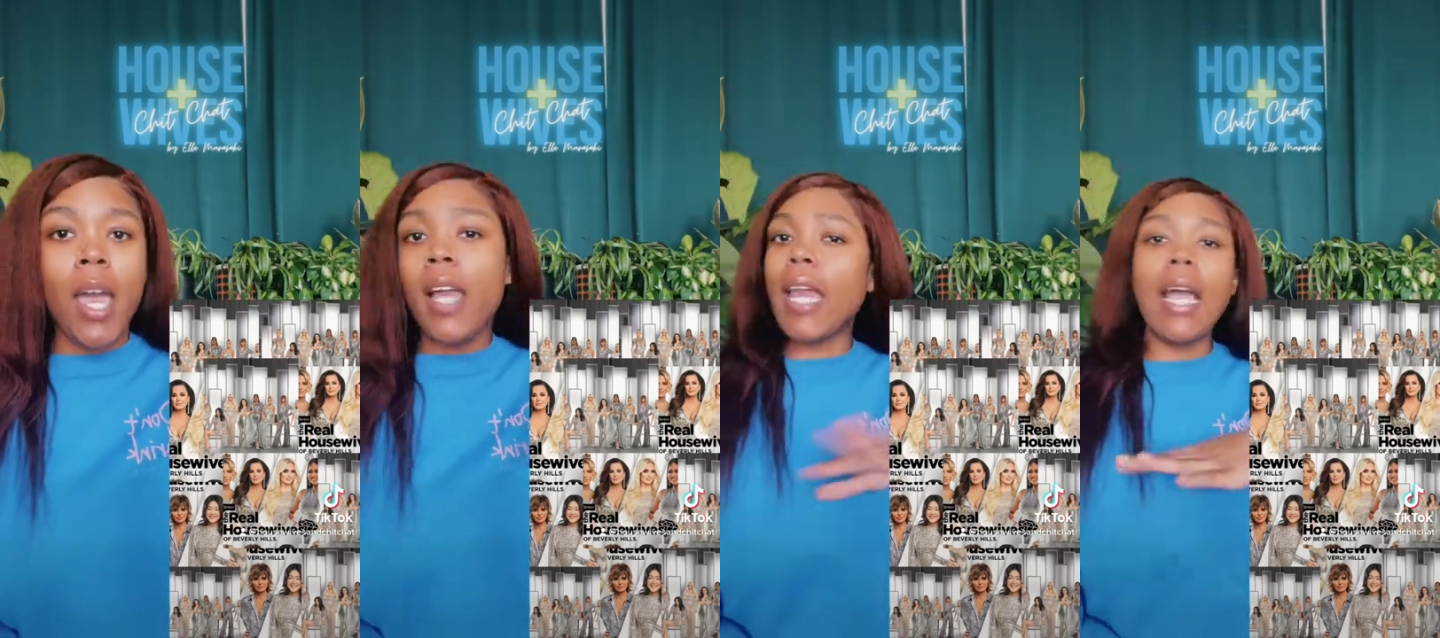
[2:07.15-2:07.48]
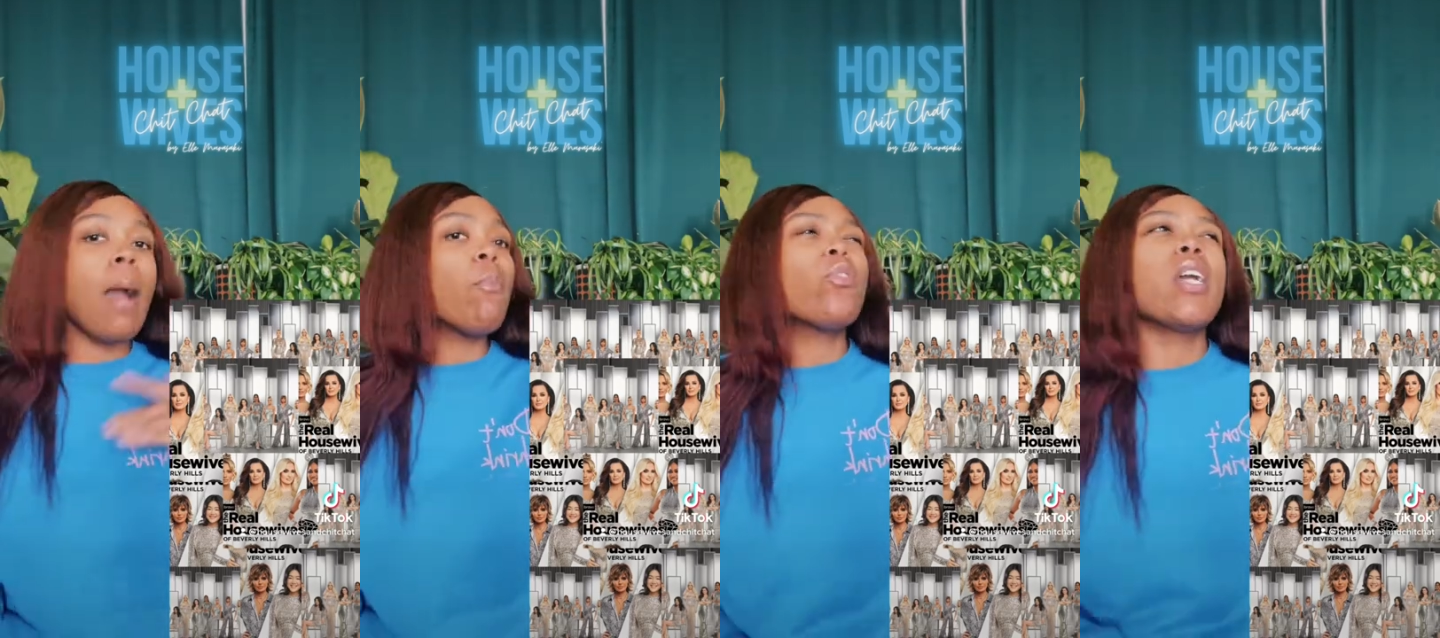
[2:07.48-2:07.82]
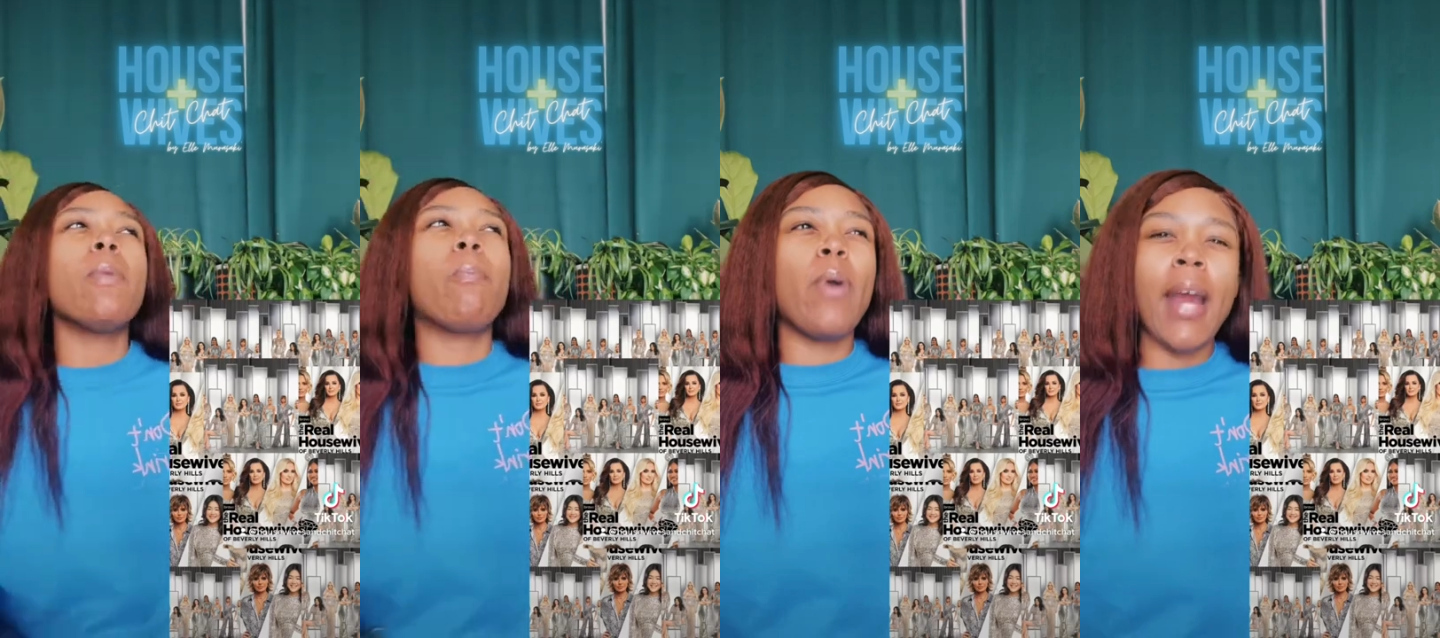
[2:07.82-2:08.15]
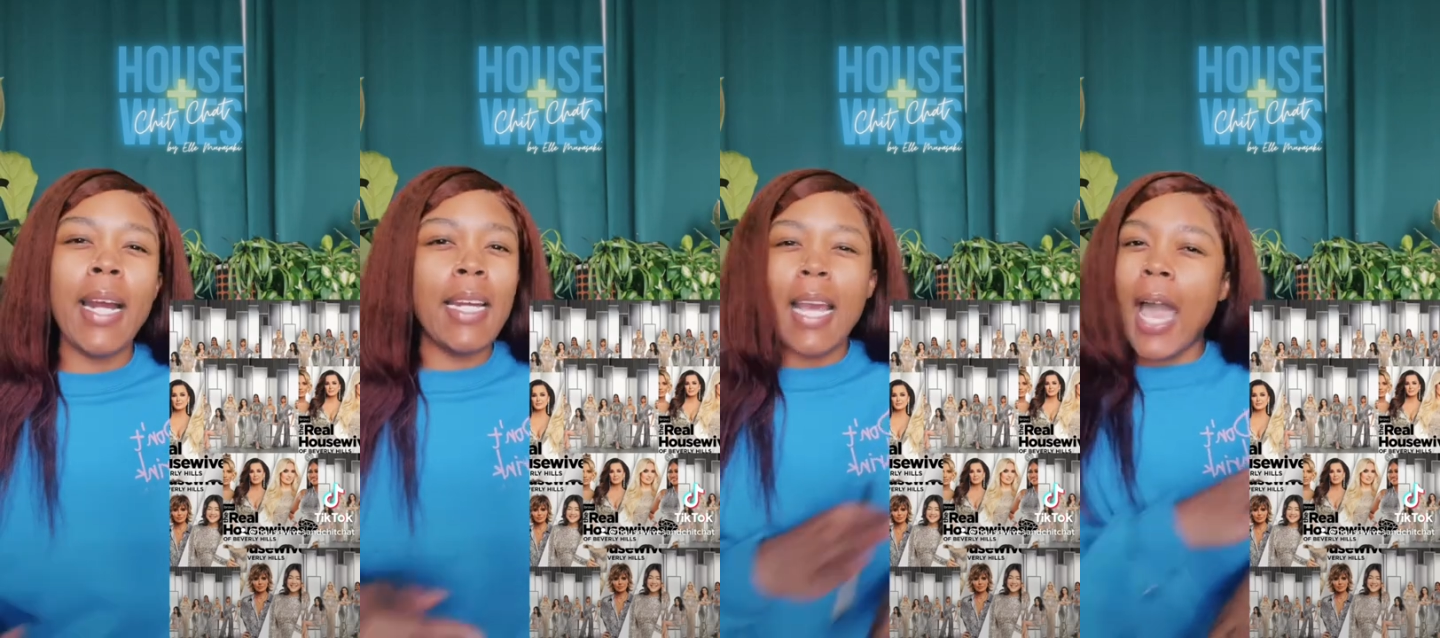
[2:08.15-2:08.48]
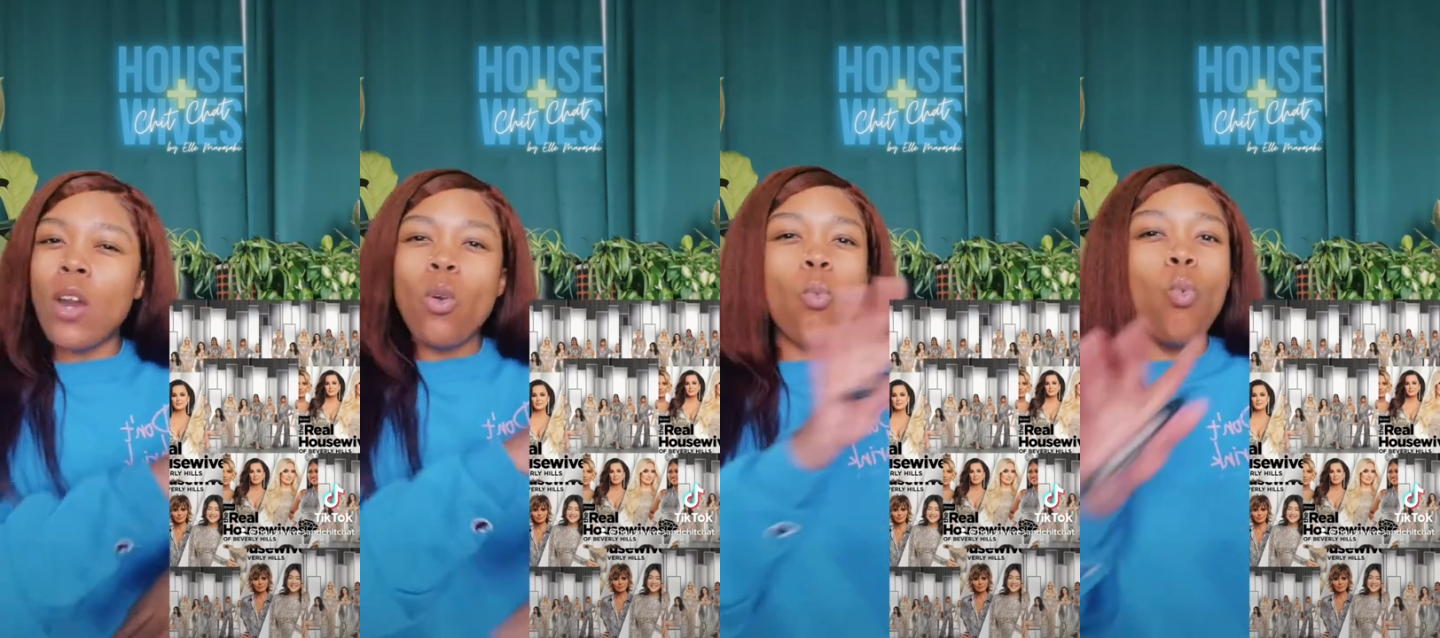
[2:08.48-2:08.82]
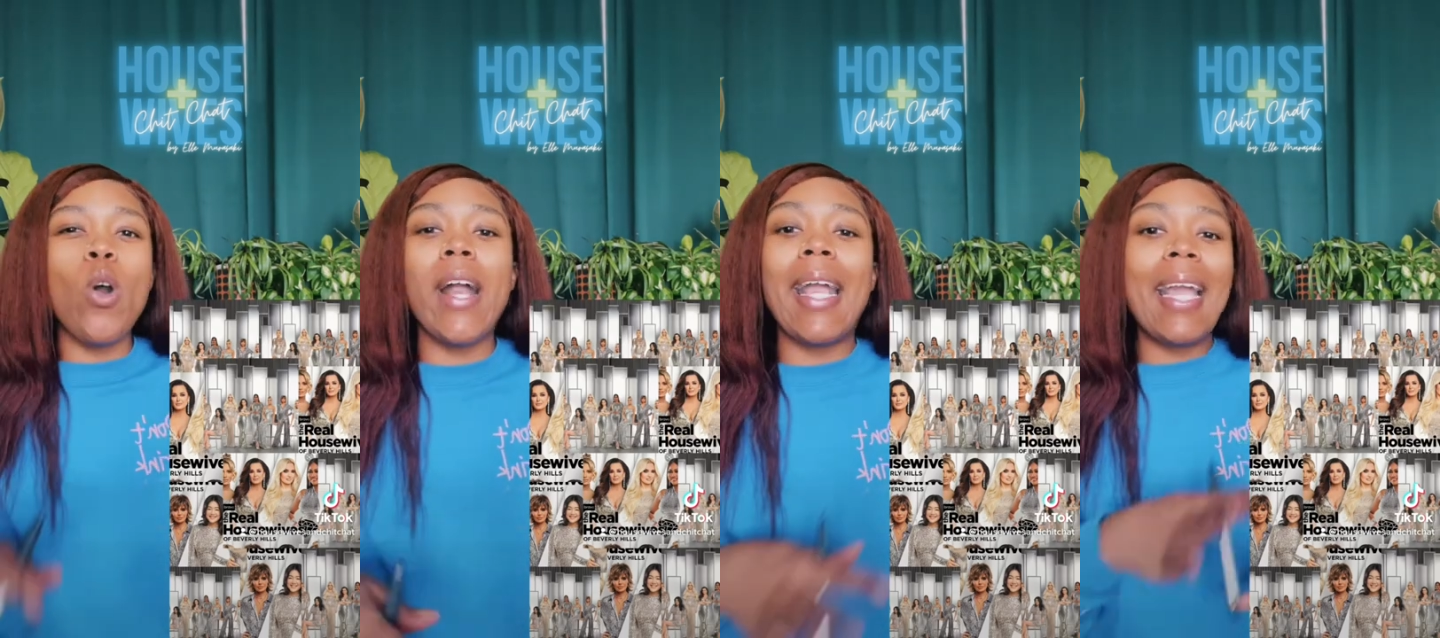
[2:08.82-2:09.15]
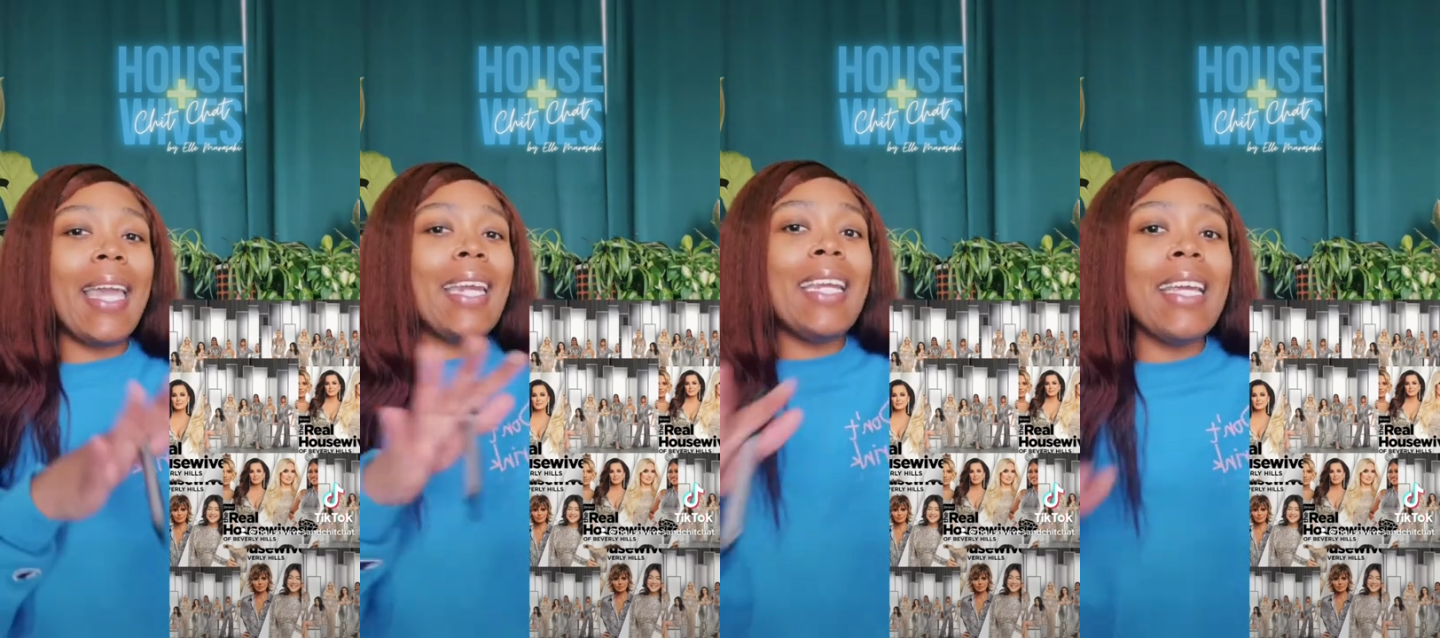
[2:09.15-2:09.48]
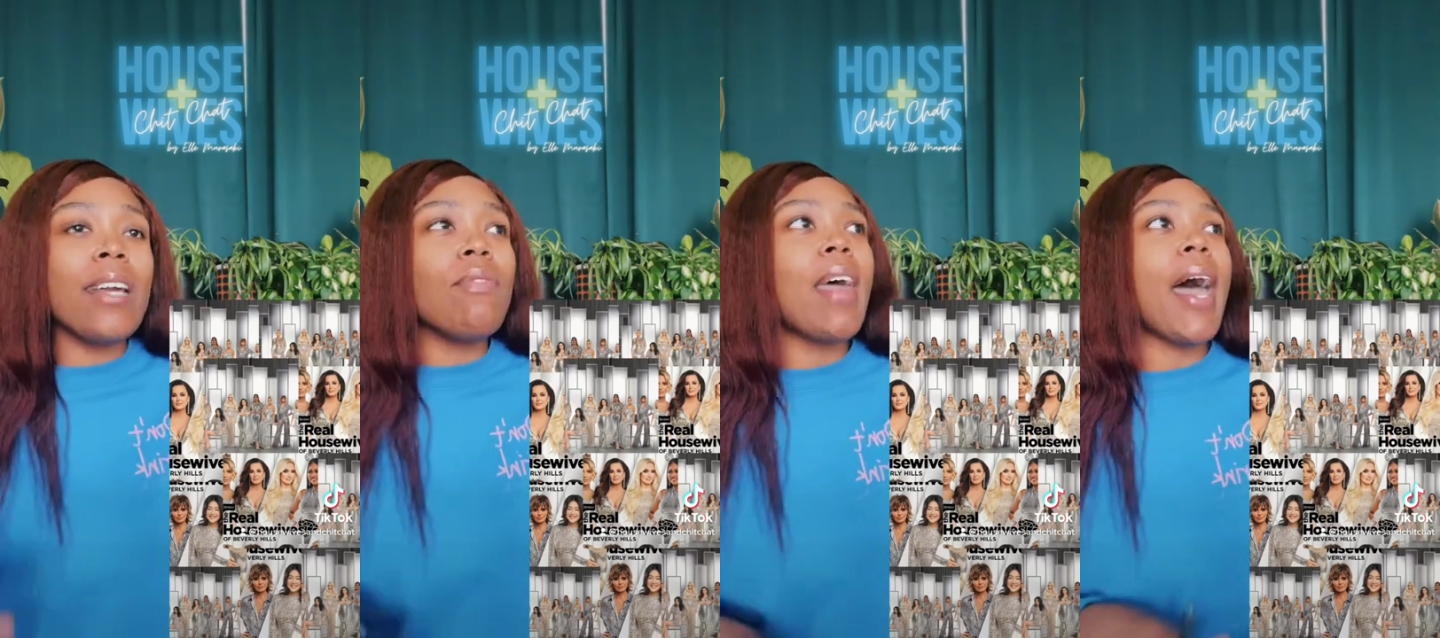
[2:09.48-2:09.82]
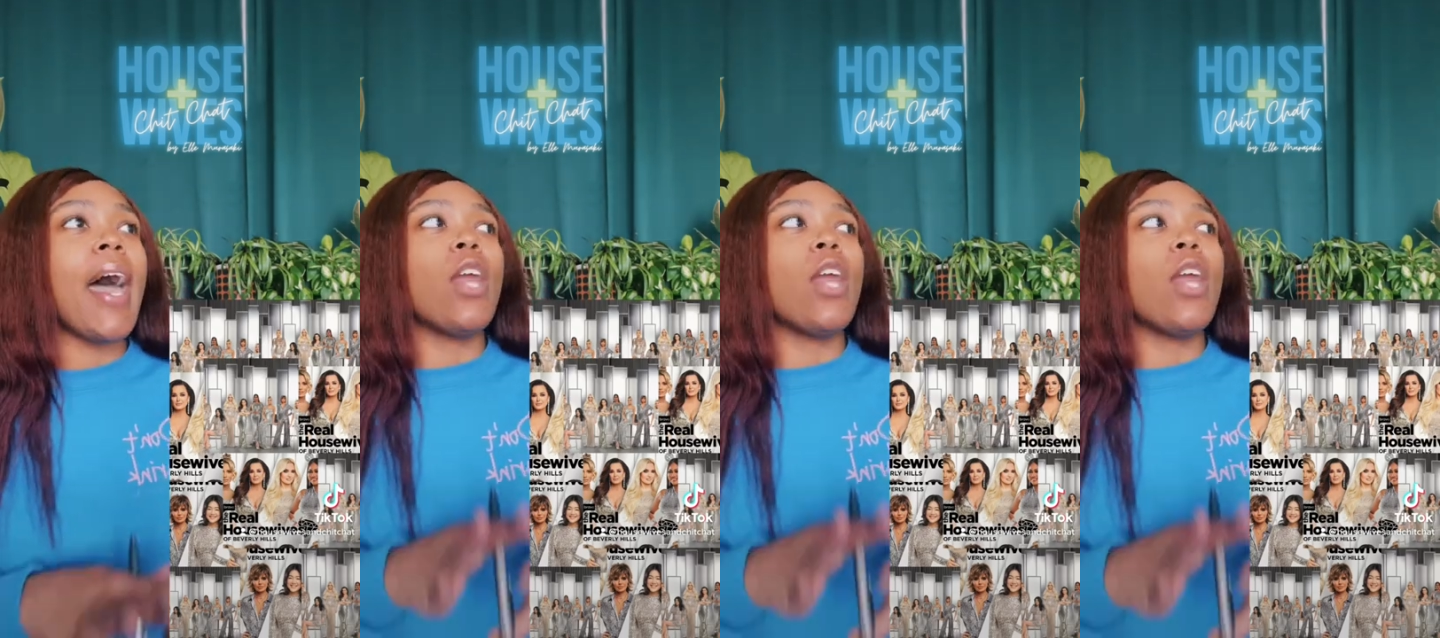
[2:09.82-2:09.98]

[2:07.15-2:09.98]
Like, I'm rebranding. I don't want any of that.